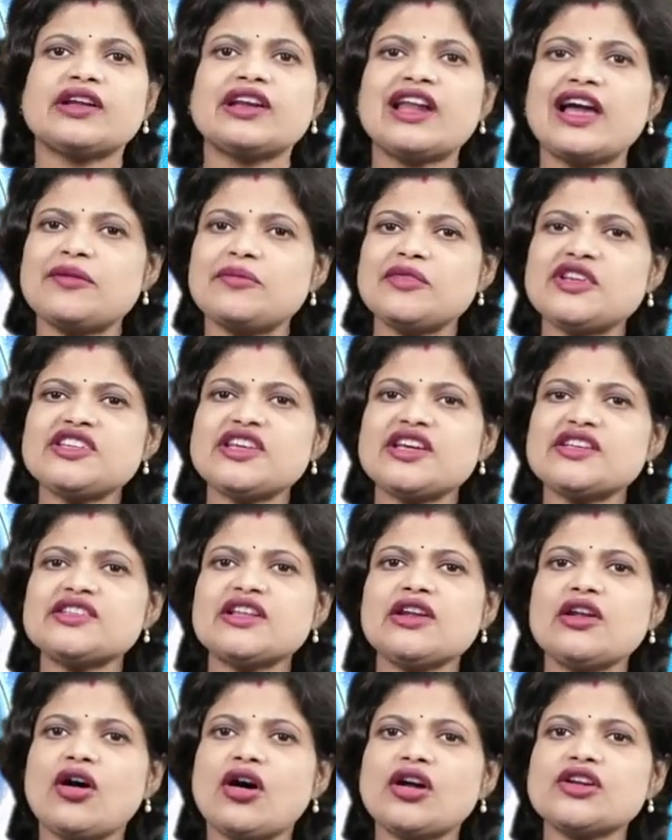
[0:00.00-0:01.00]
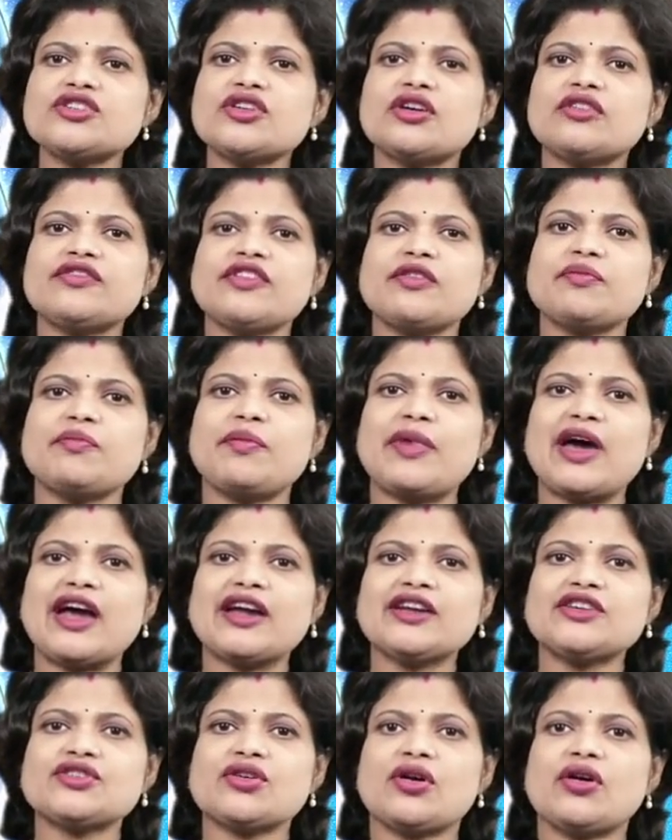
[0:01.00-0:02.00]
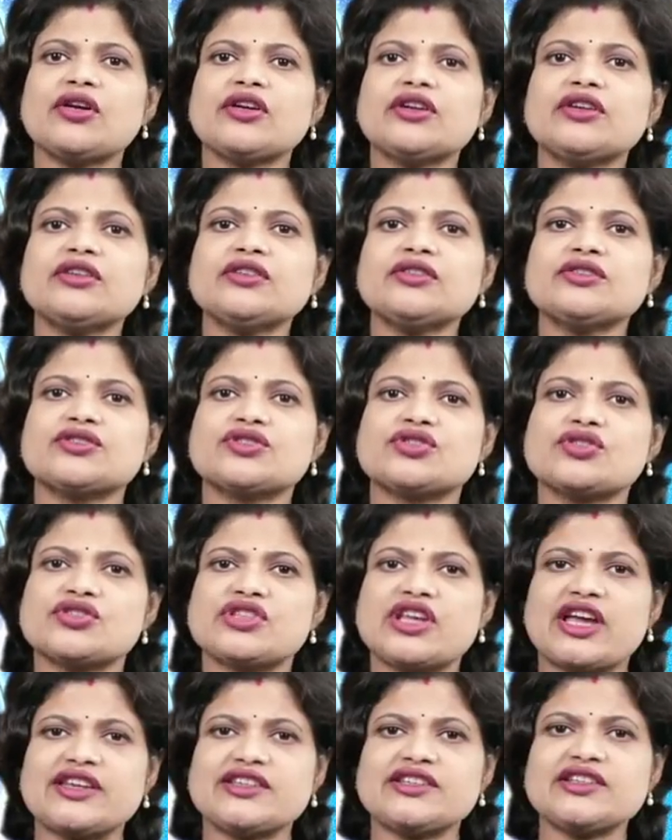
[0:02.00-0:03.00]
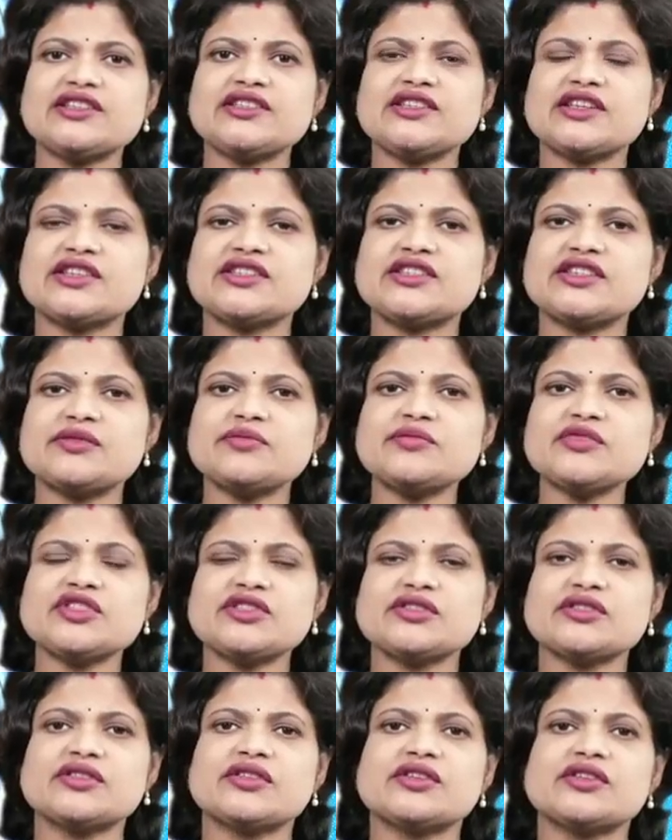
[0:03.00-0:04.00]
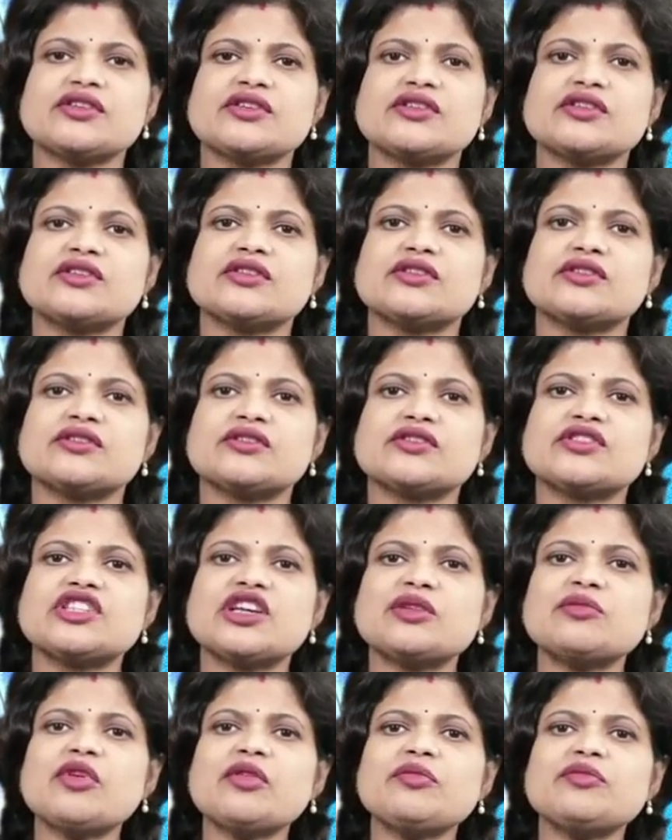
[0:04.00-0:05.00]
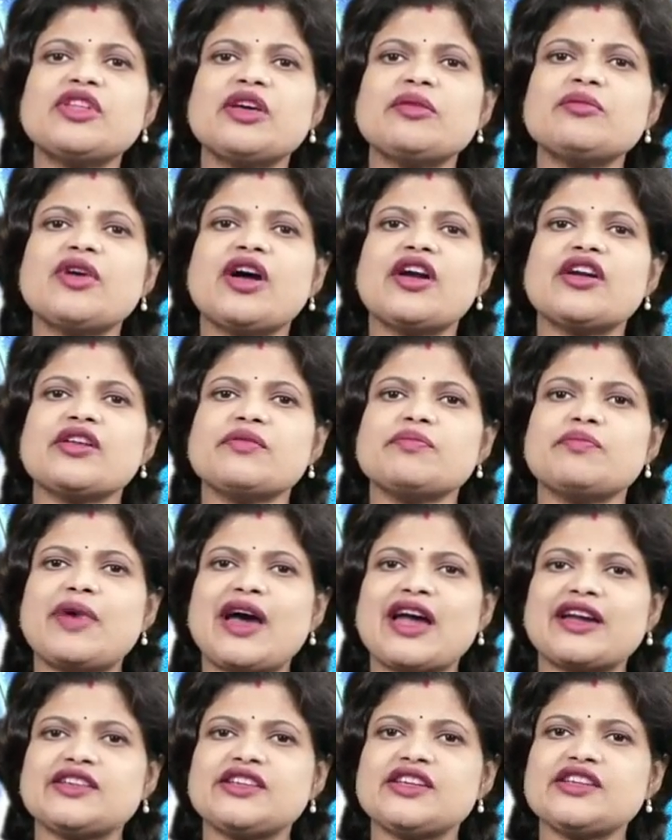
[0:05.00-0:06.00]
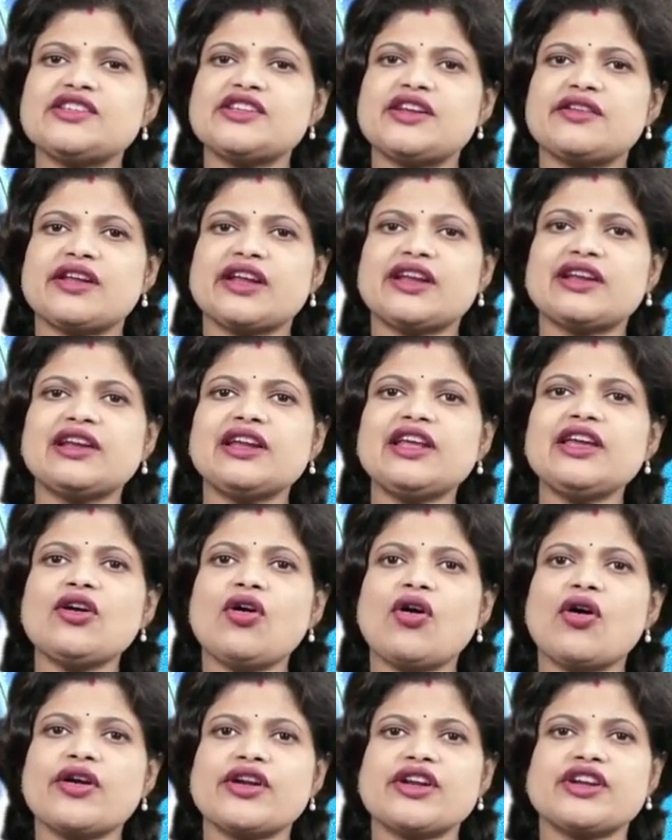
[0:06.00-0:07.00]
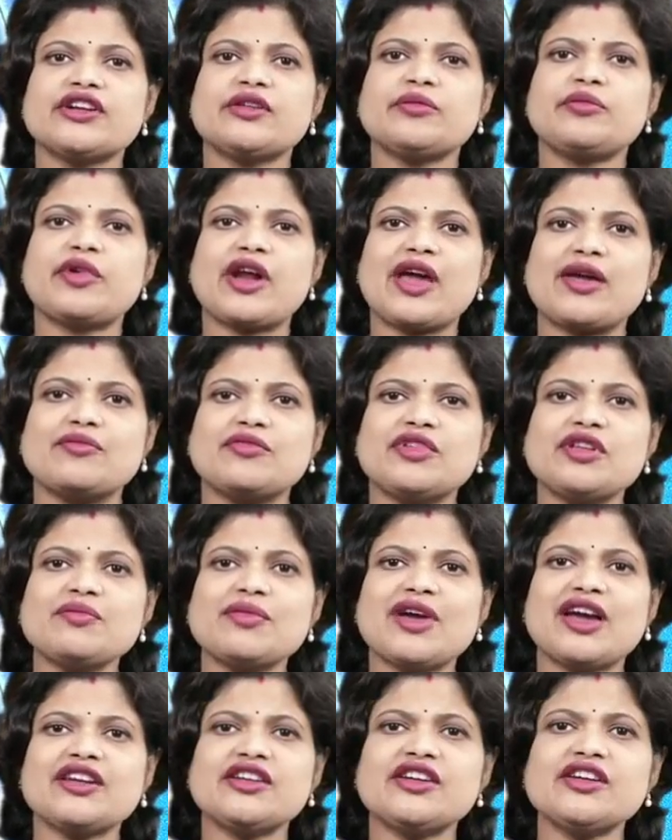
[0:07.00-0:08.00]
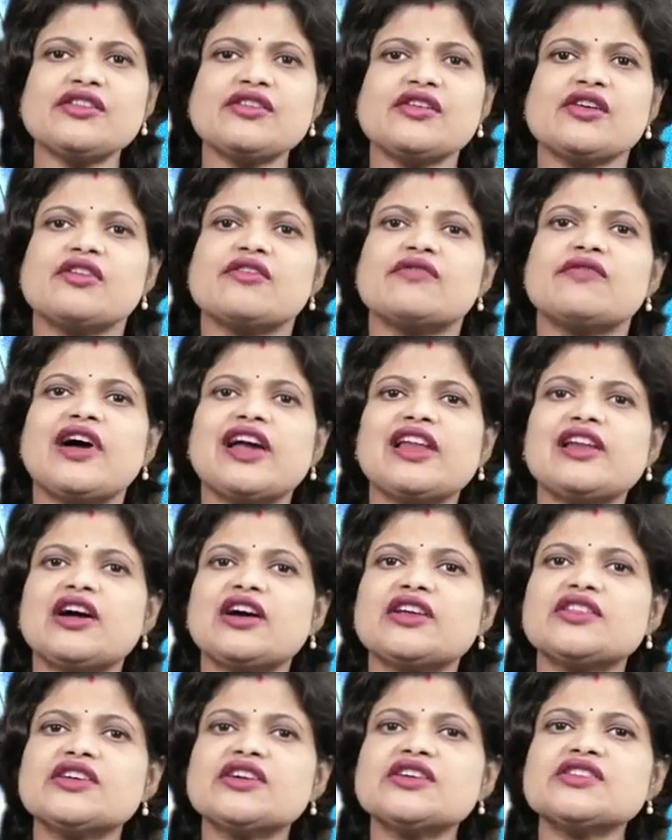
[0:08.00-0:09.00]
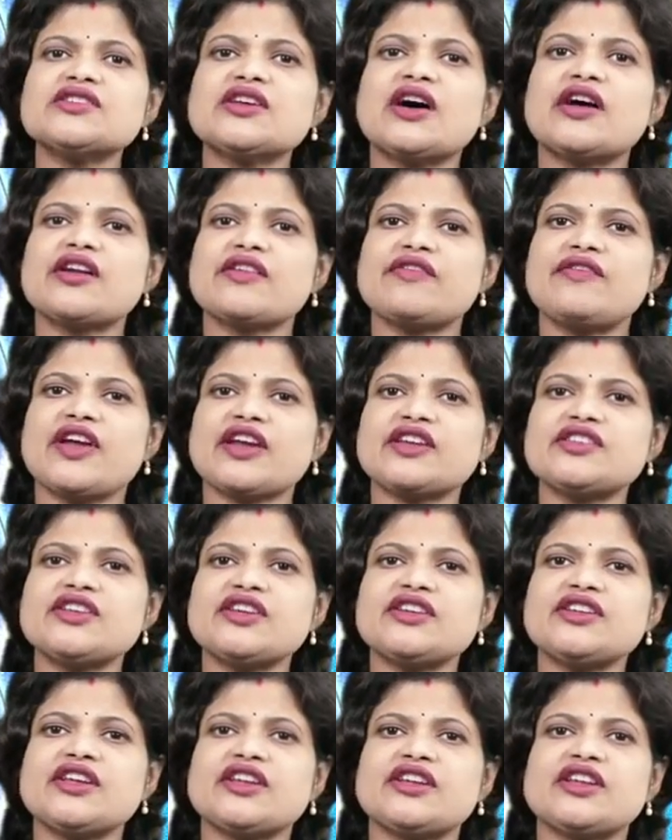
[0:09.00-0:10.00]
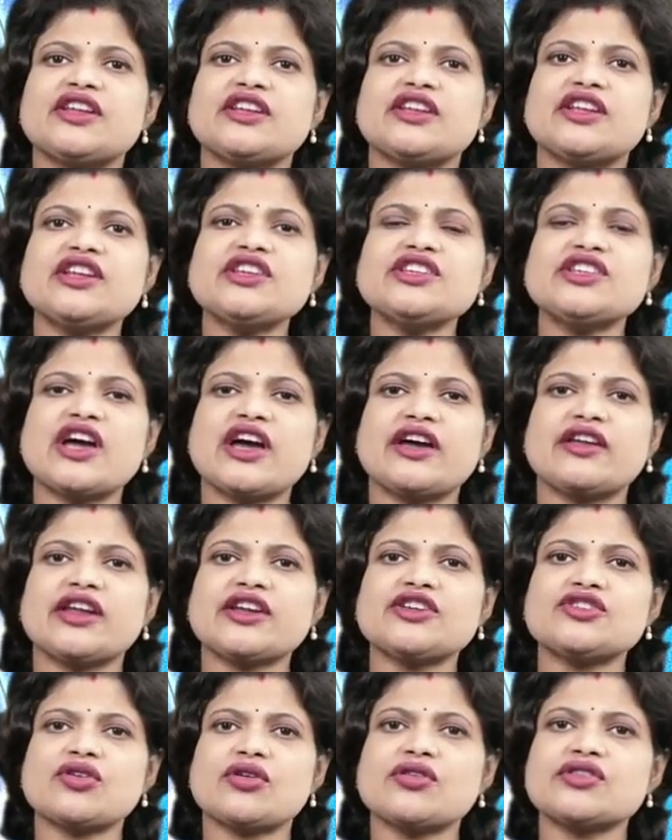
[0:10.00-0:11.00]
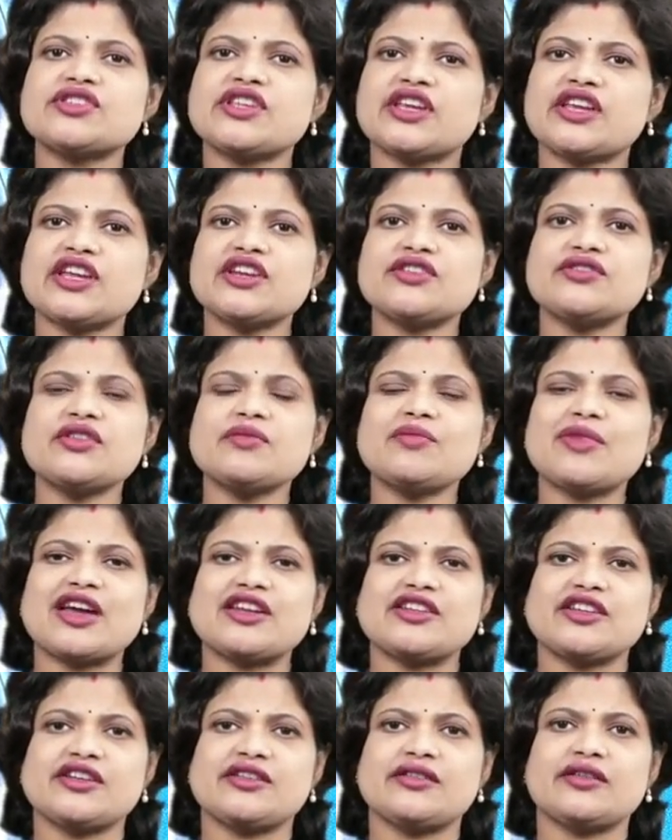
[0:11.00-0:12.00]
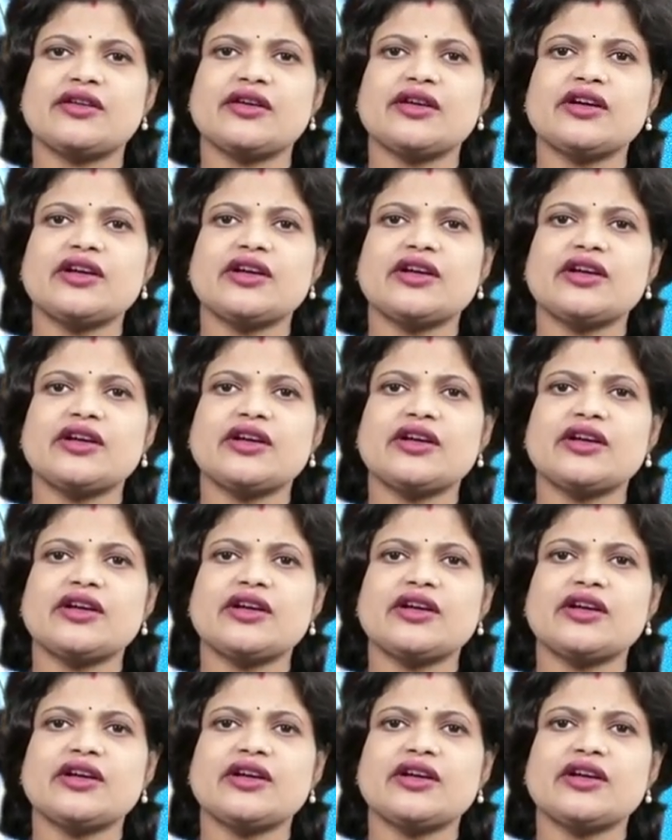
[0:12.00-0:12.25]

Climate has a lot of impact on societal systems. Some of them are impacted directly or in a primary manner, while others are affected in an indirect or secondary manner.